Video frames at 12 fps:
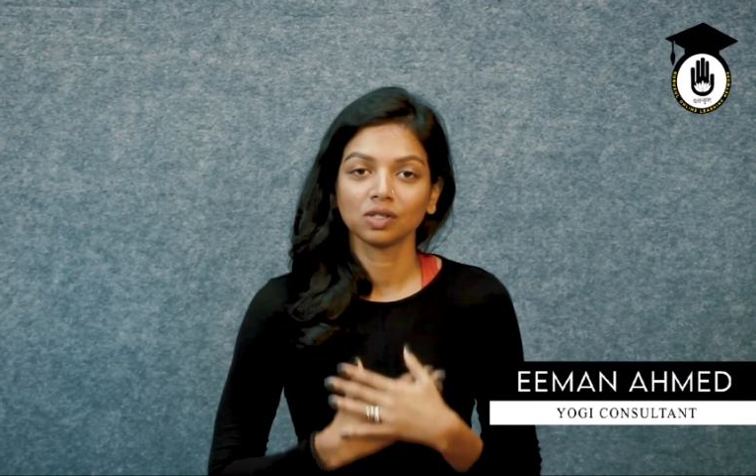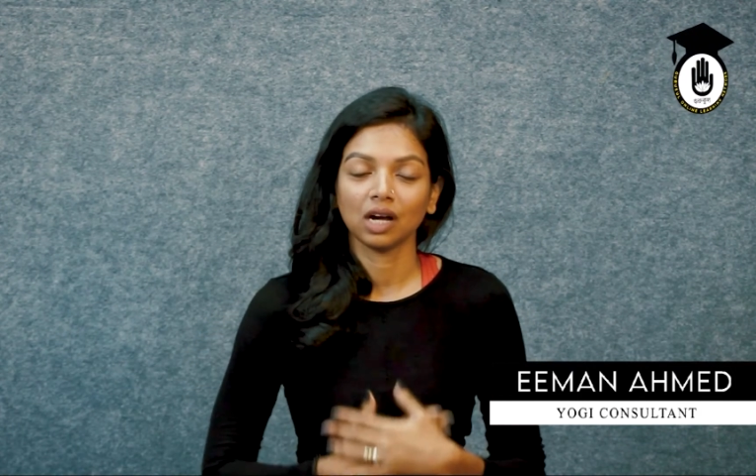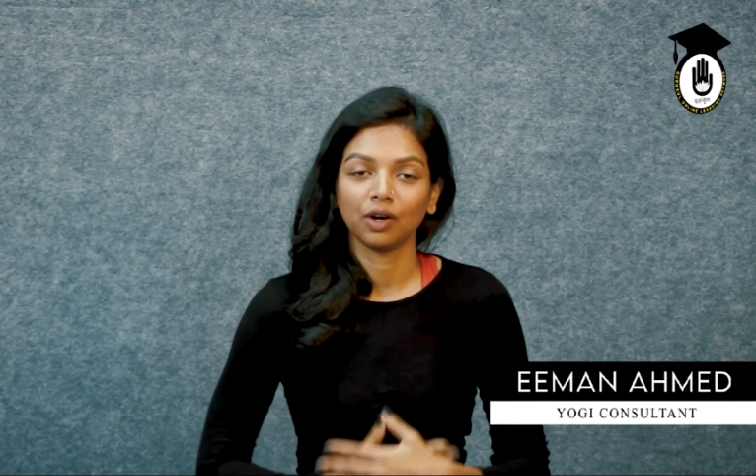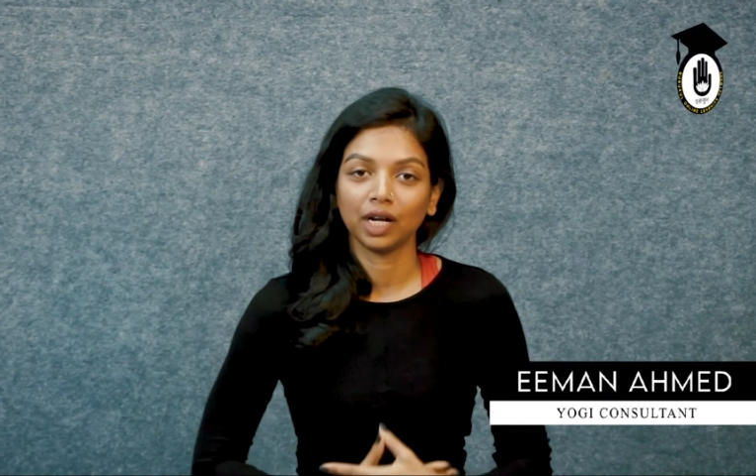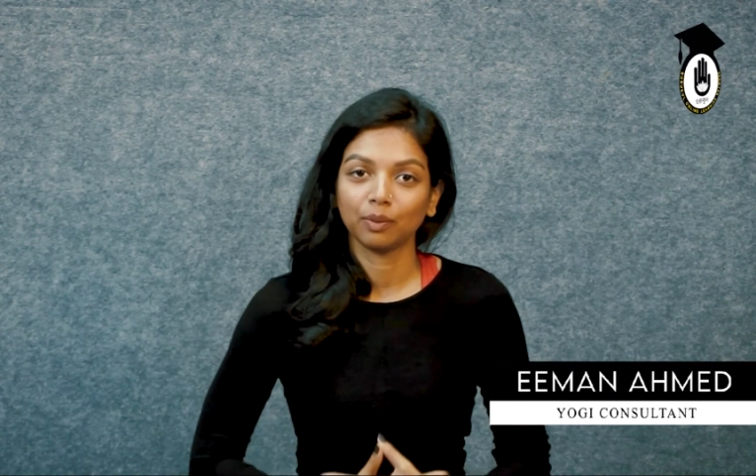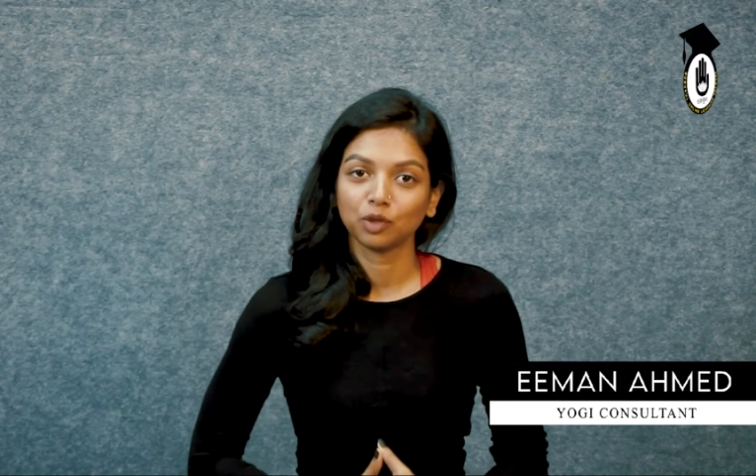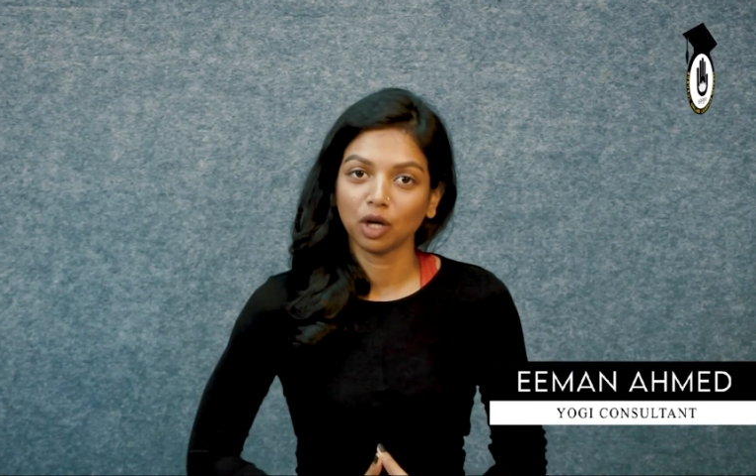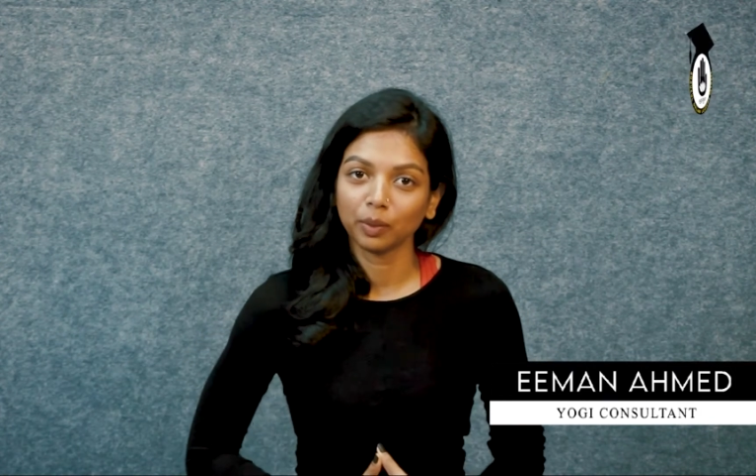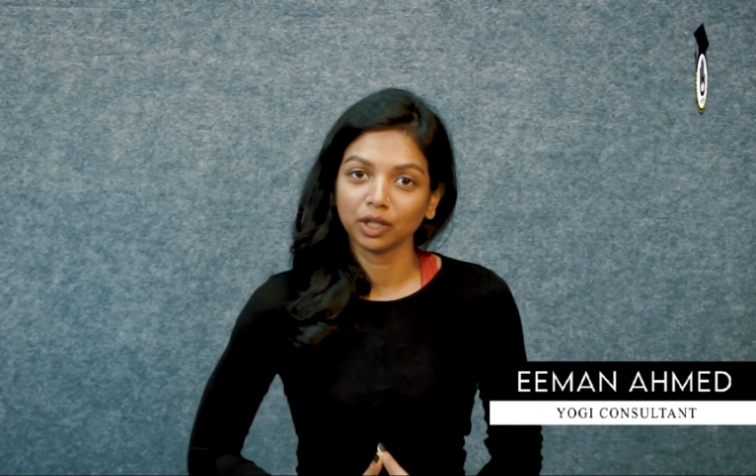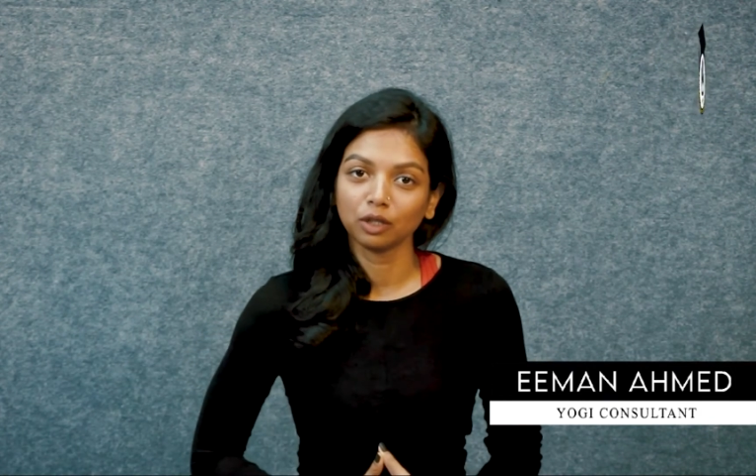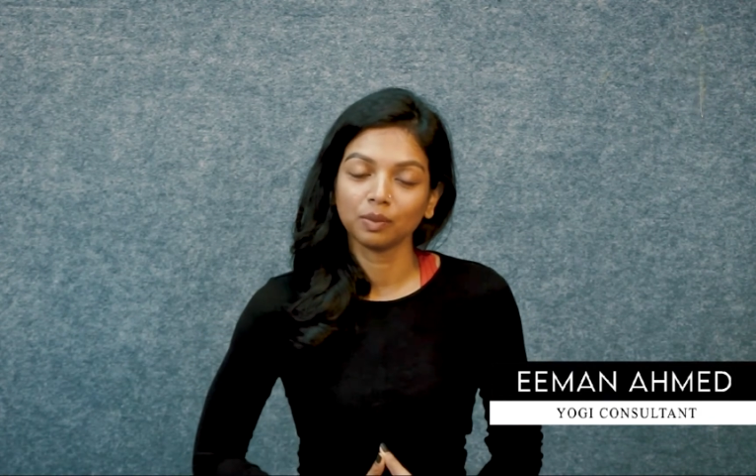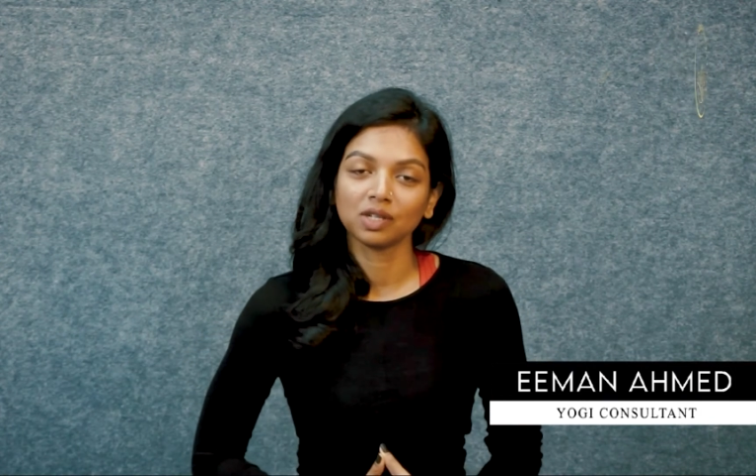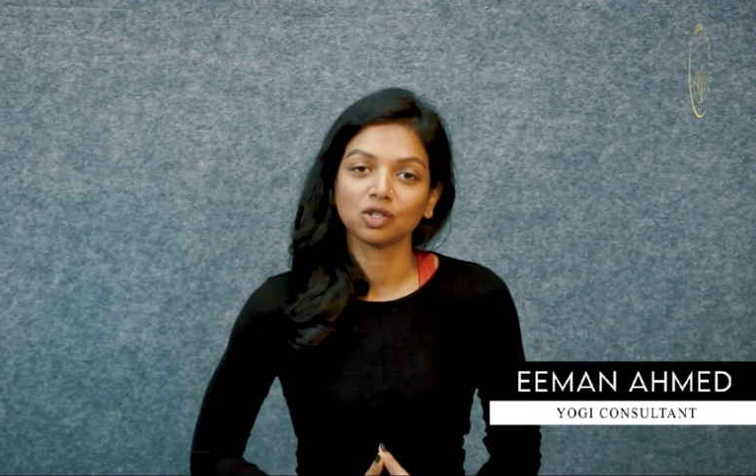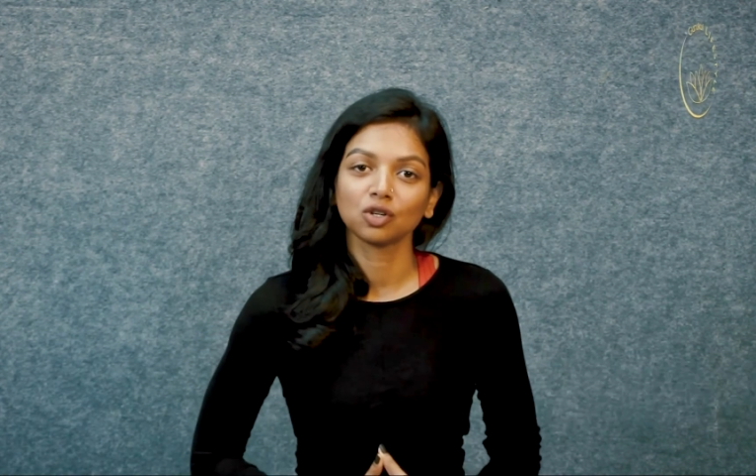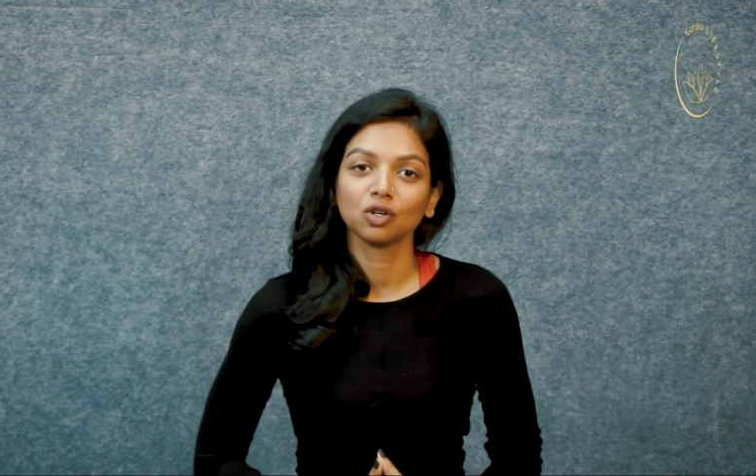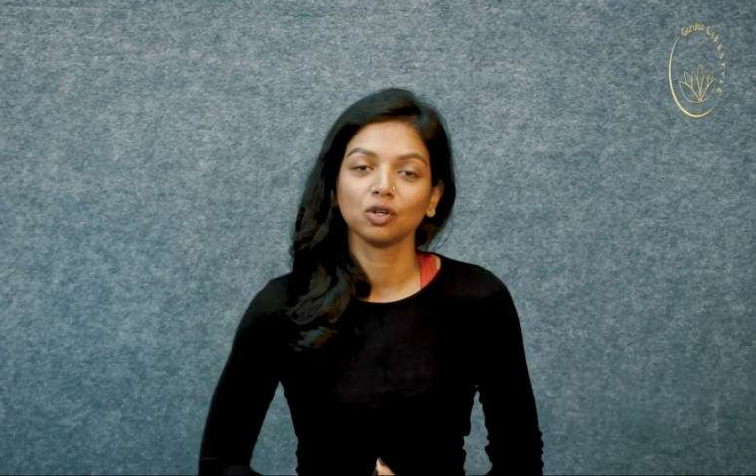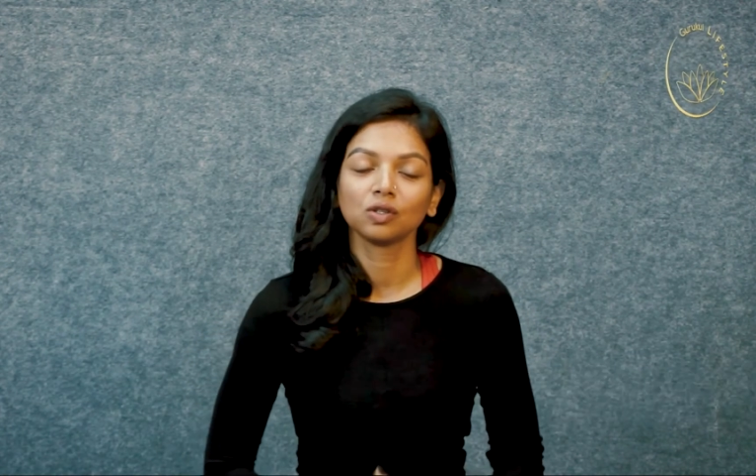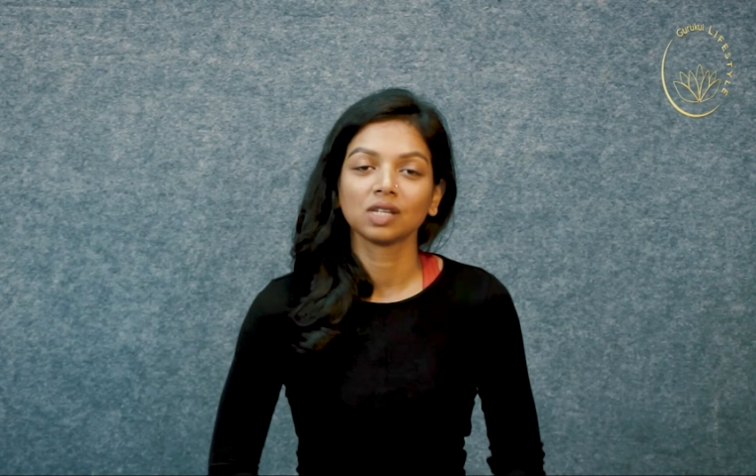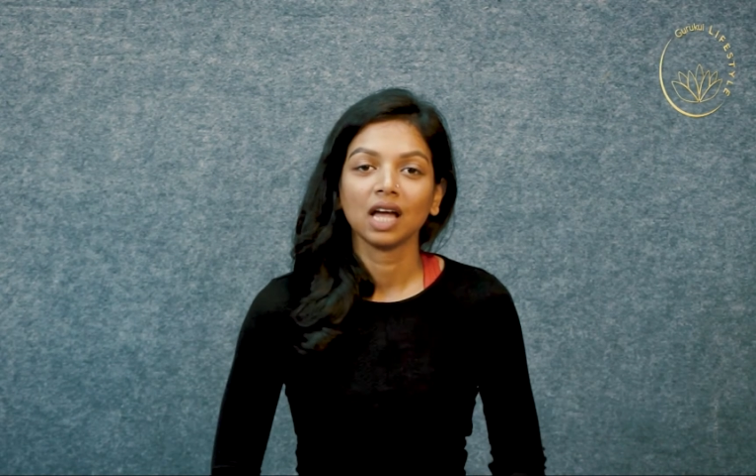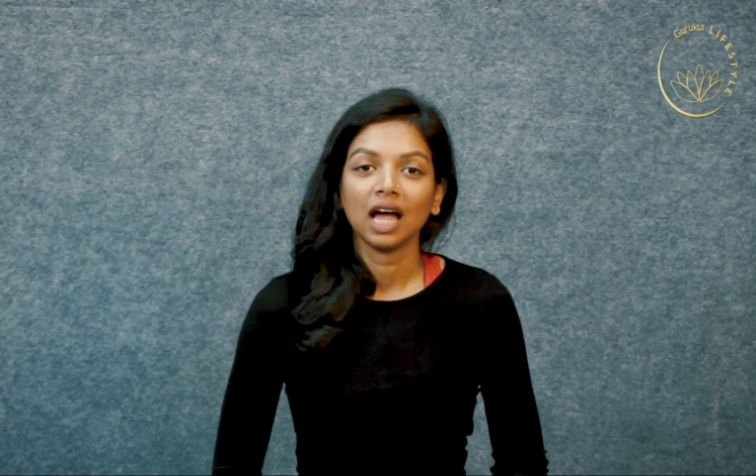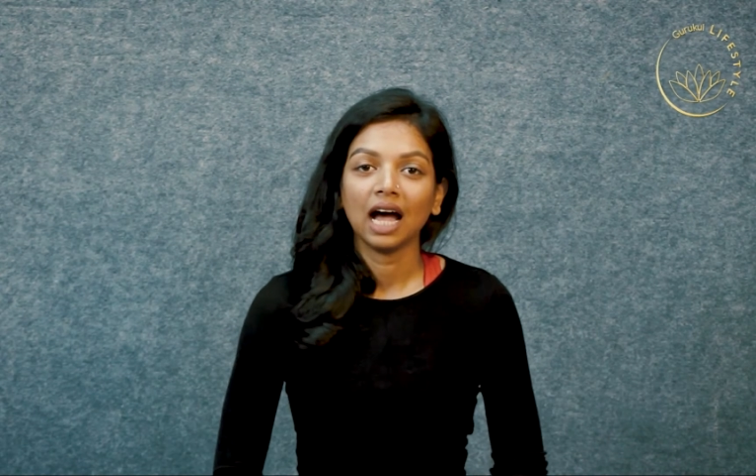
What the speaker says: our abdominal muscles,